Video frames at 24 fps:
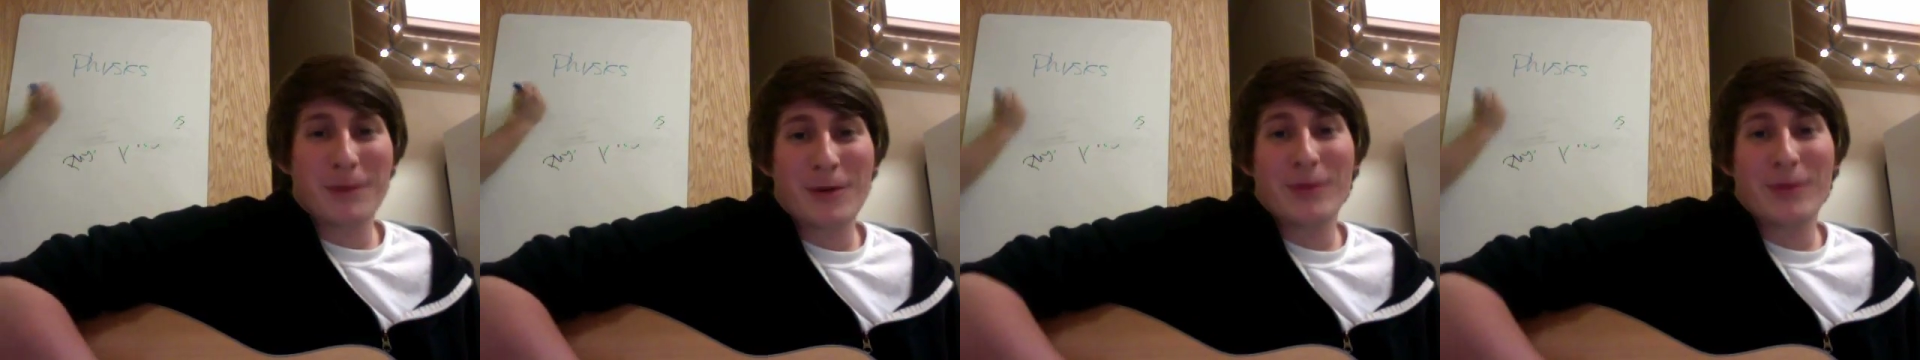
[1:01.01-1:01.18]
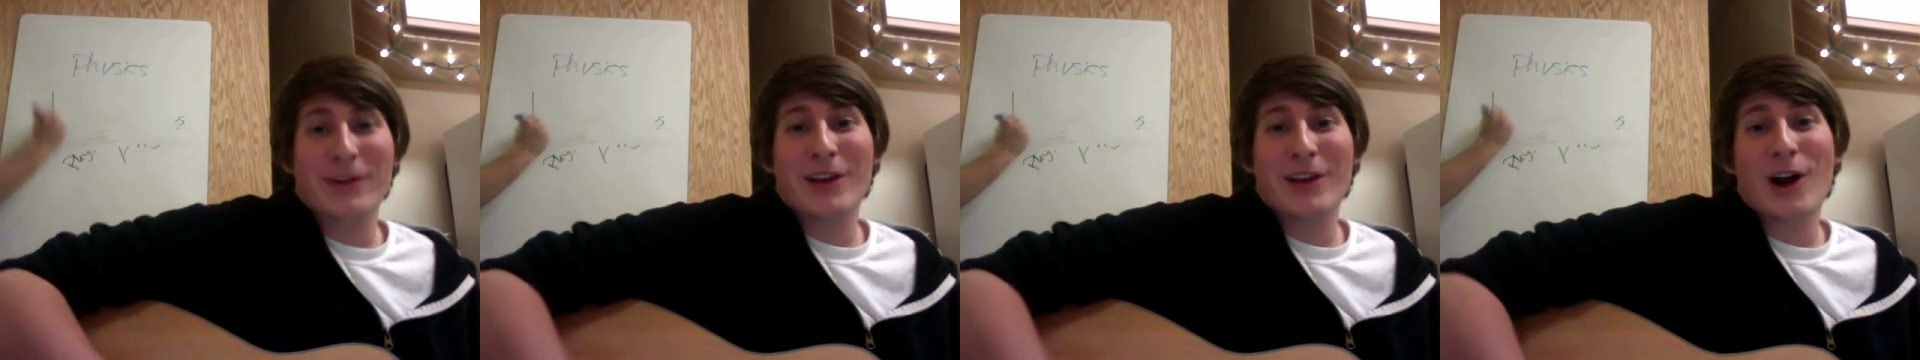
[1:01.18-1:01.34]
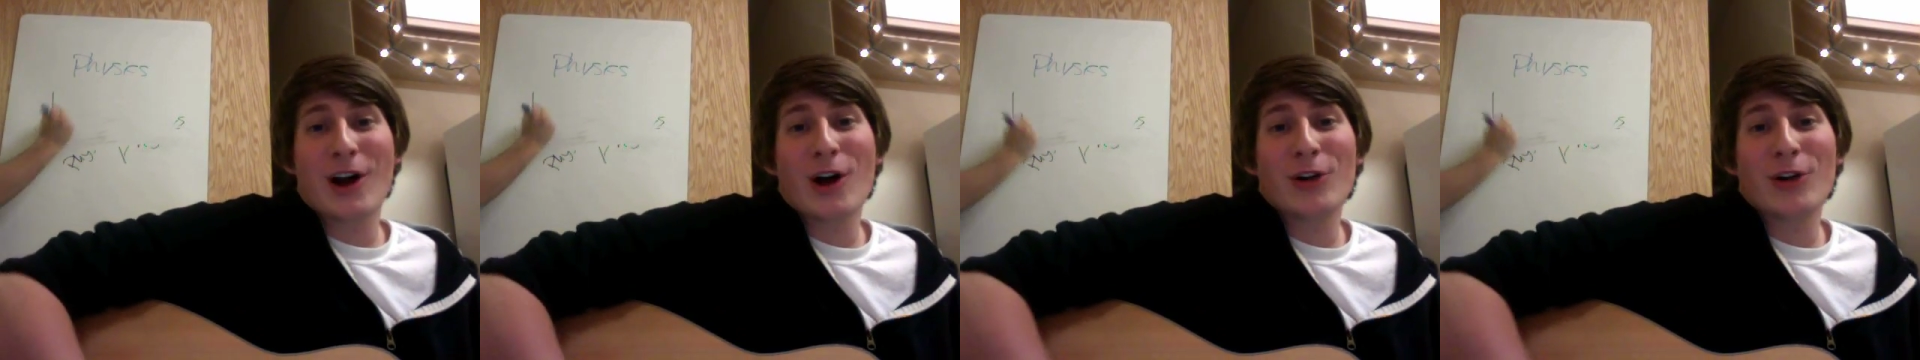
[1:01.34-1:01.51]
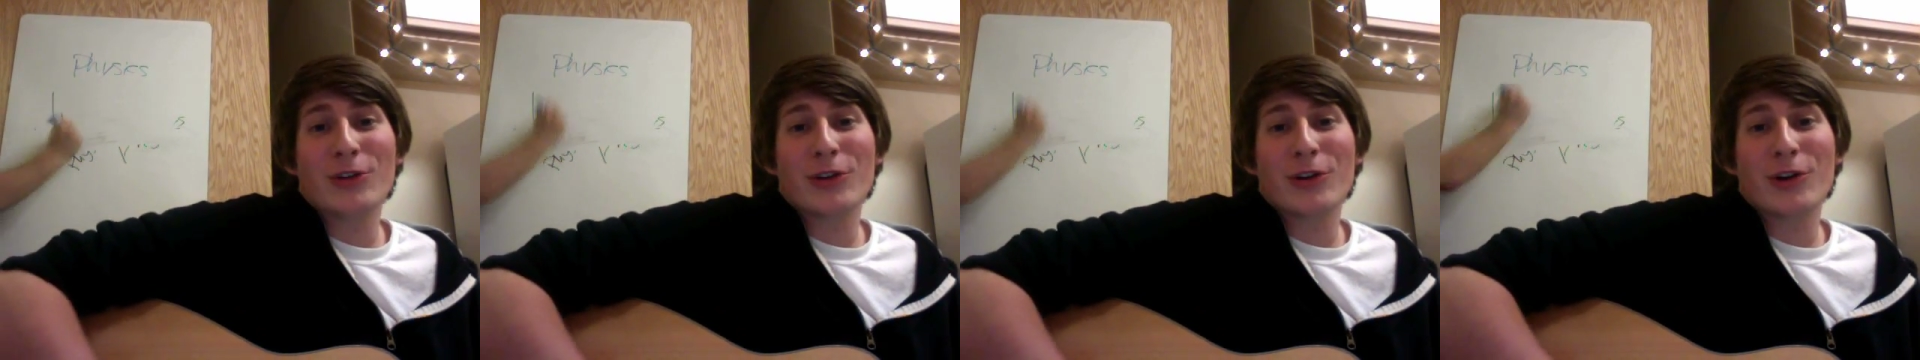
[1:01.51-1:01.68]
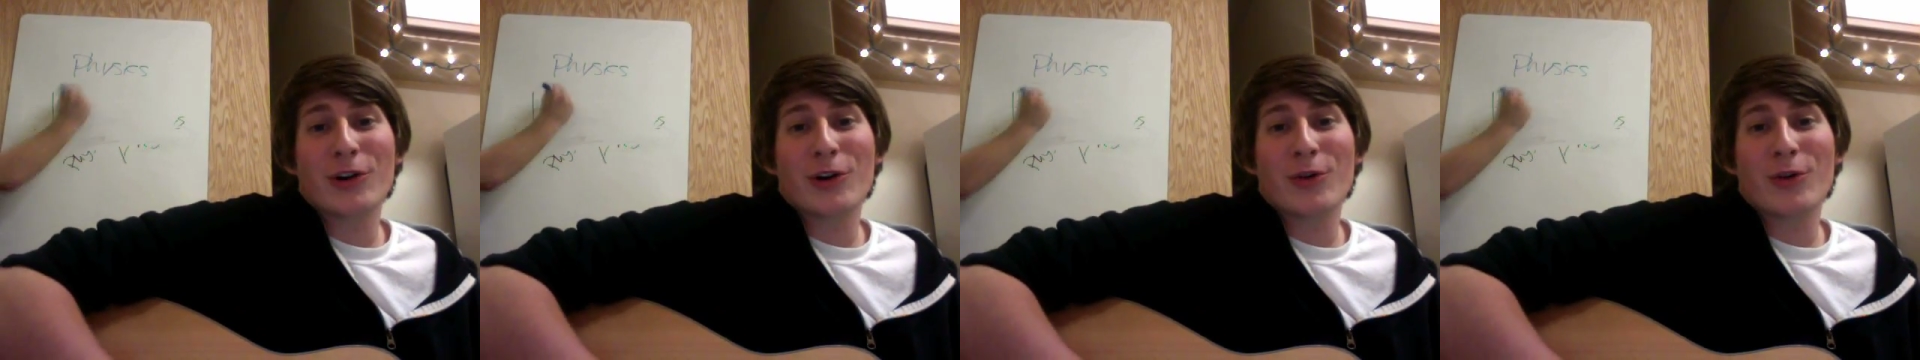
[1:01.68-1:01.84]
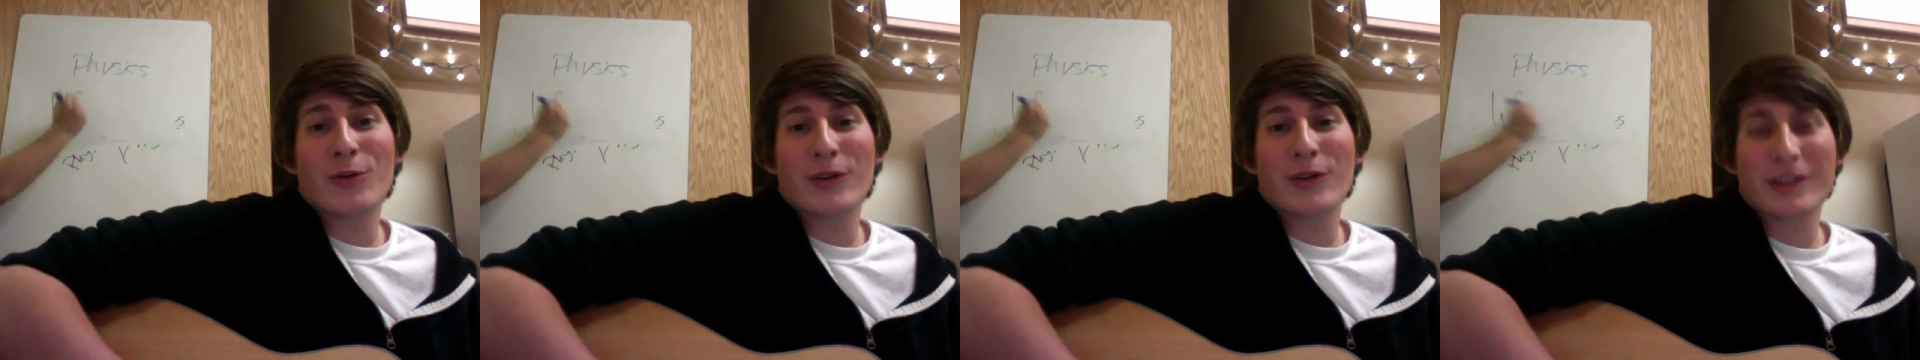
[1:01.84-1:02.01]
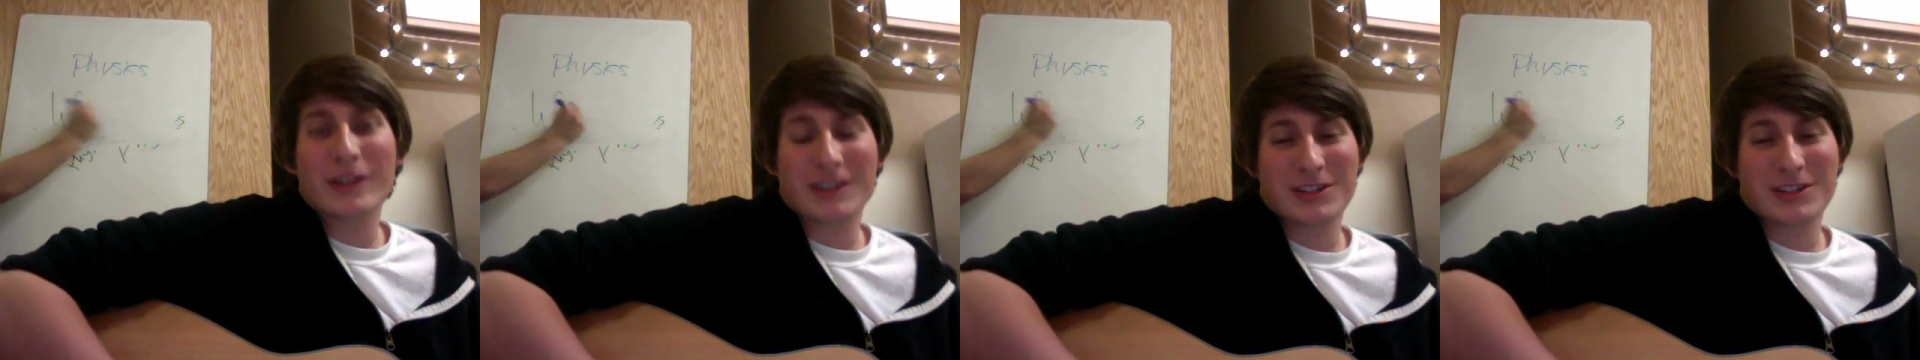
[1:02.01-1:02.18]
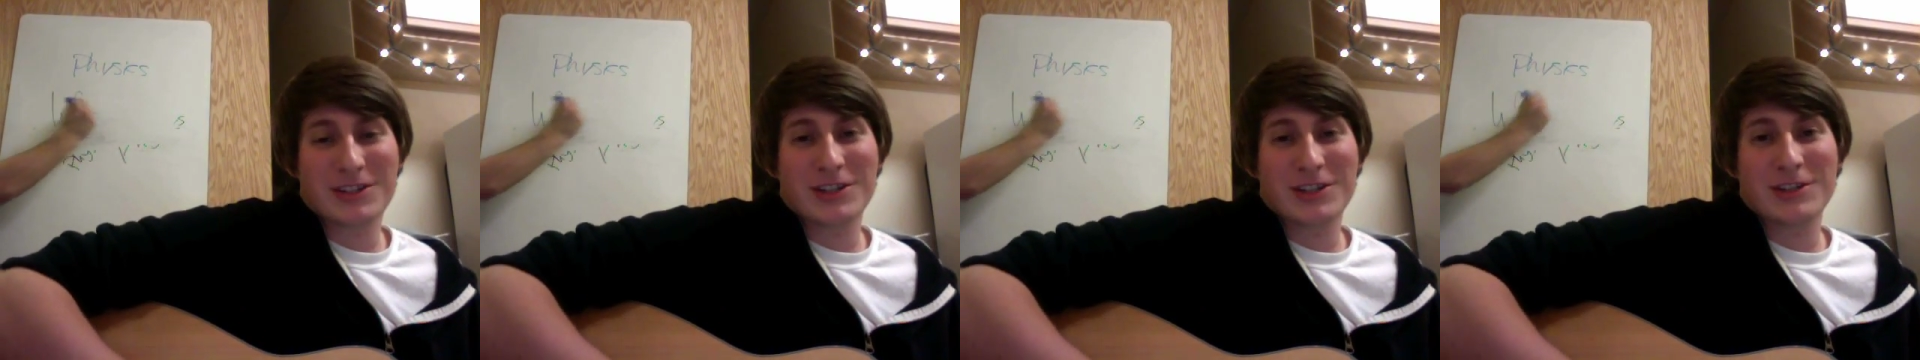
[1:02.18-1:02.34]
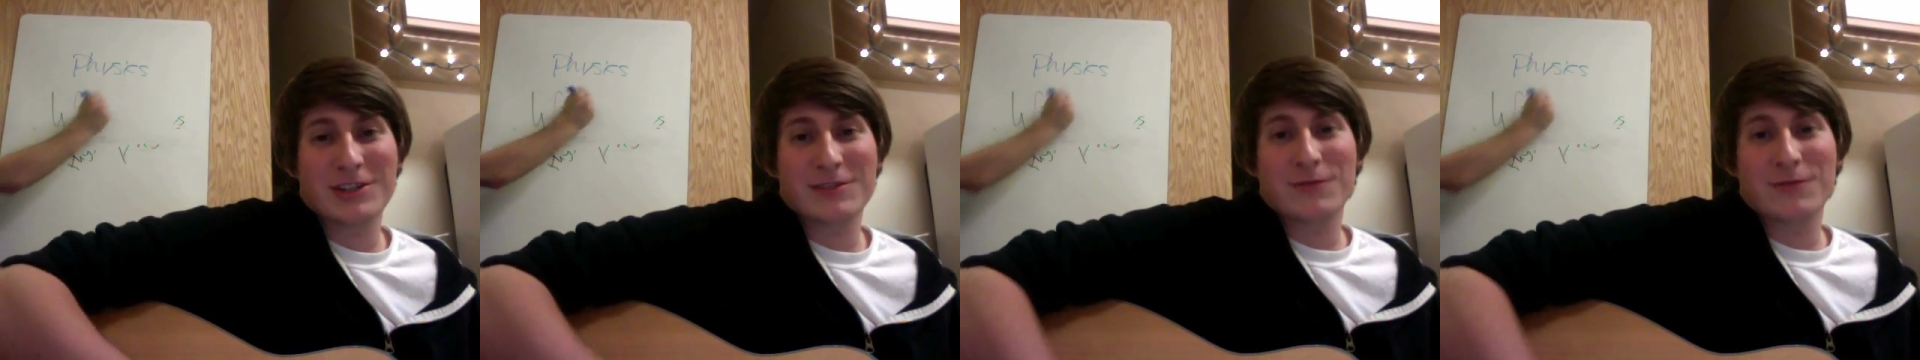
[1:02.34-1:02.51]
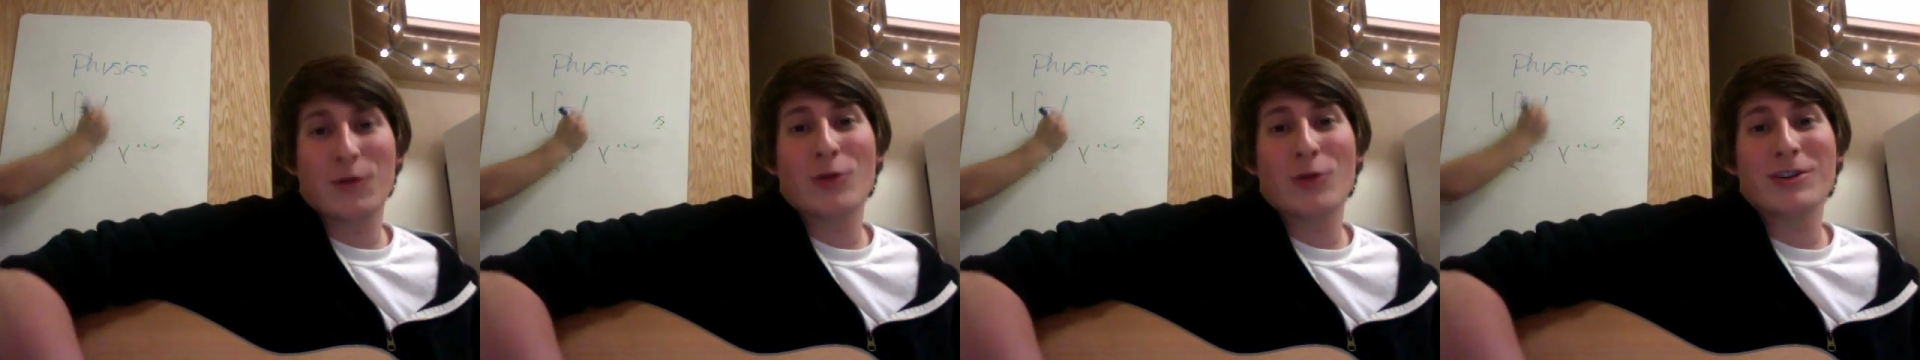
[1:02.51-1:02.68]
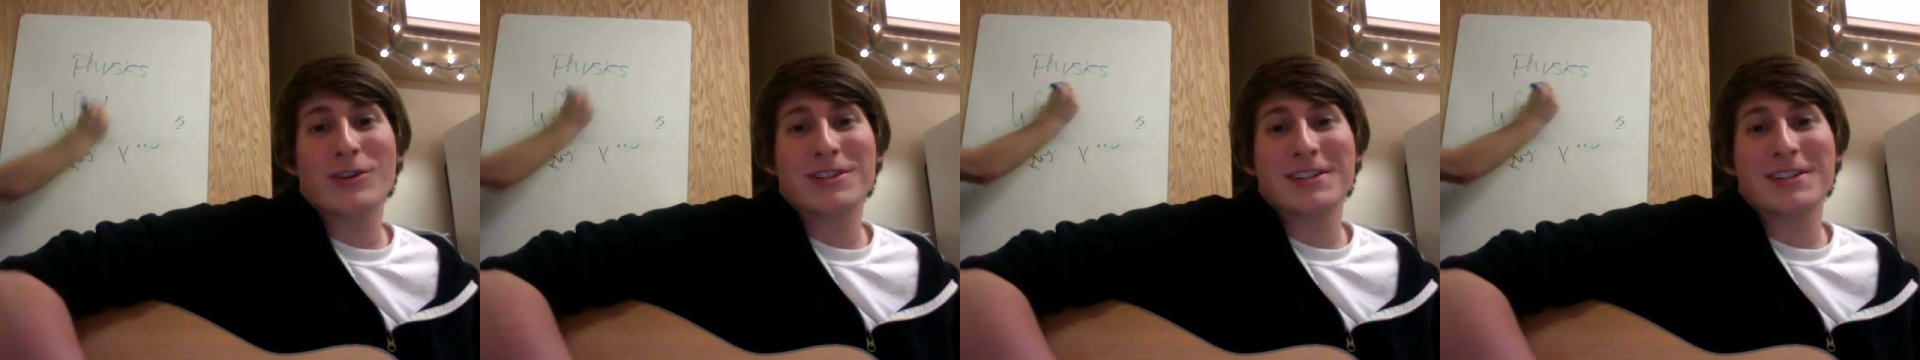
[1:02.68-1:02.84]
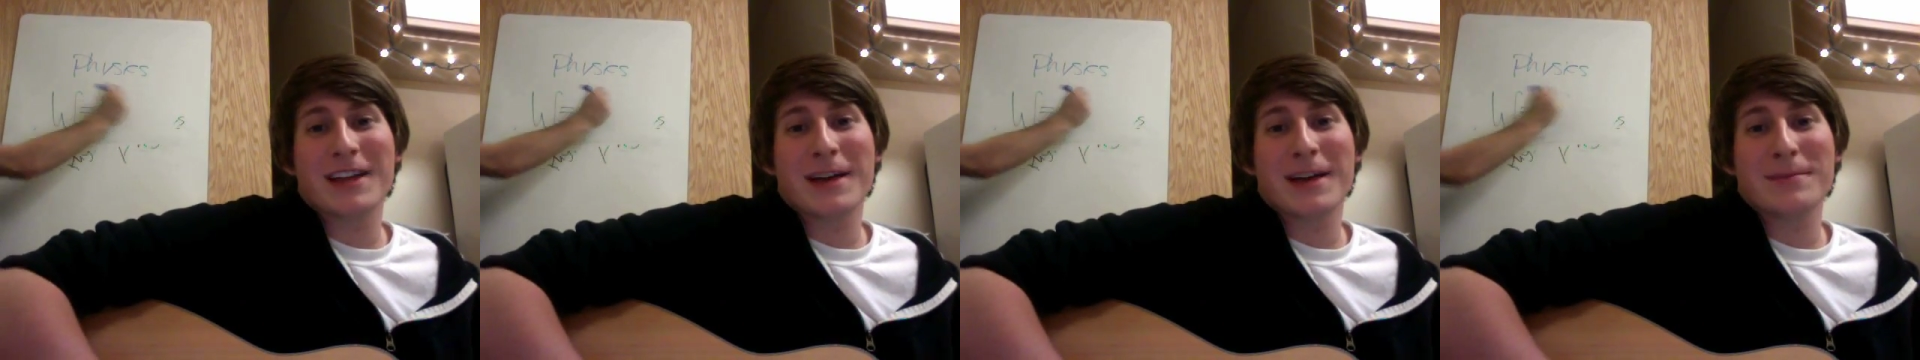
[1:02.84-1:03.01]
but we all know work is just
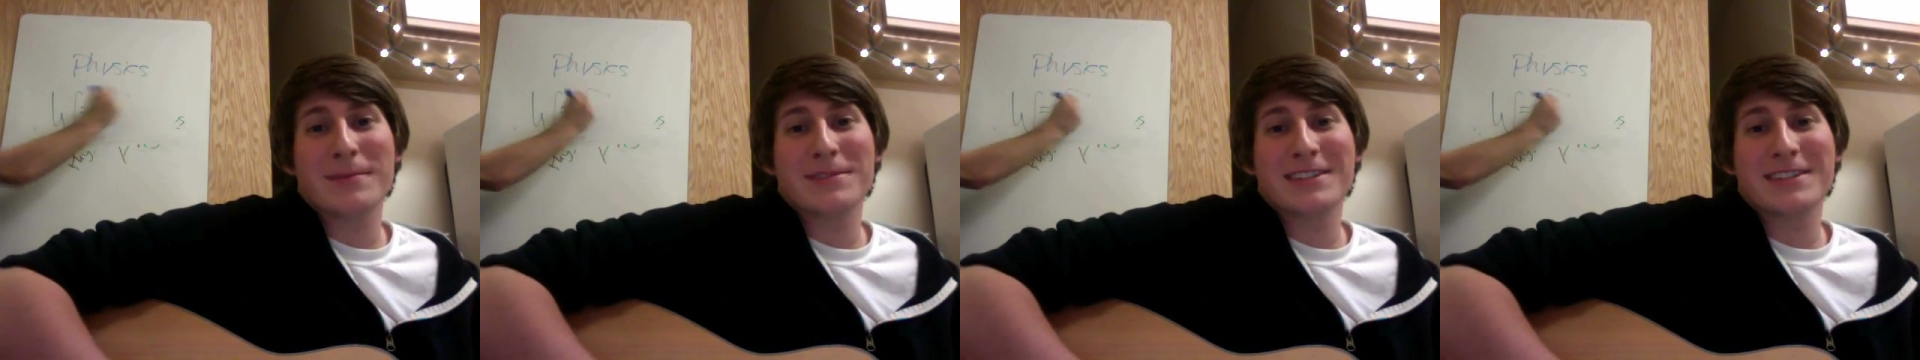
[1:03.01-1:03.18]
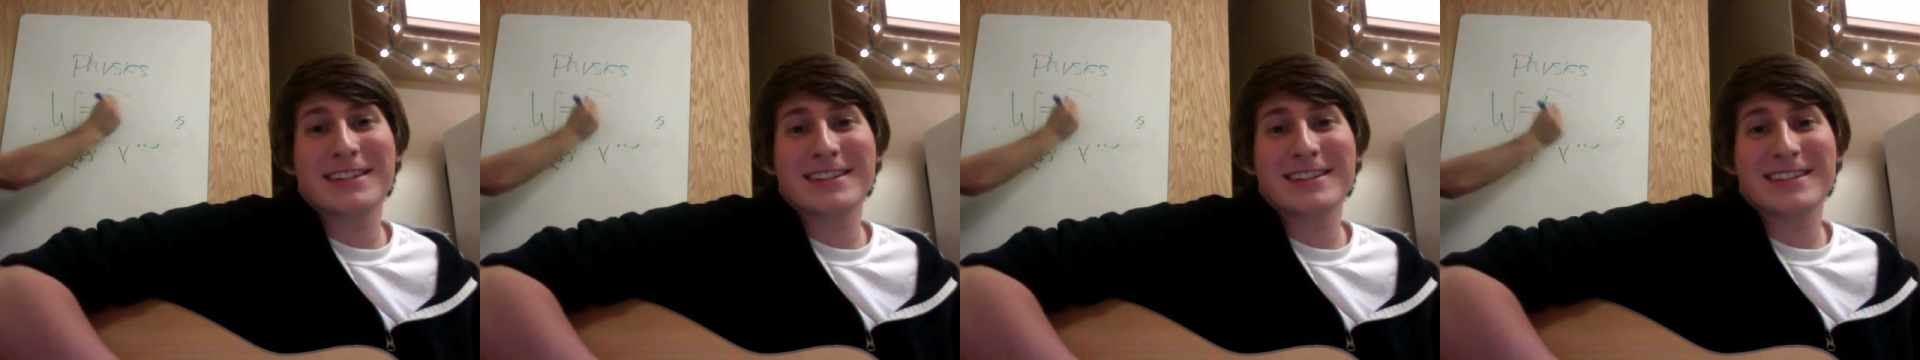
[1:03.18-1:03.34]
force times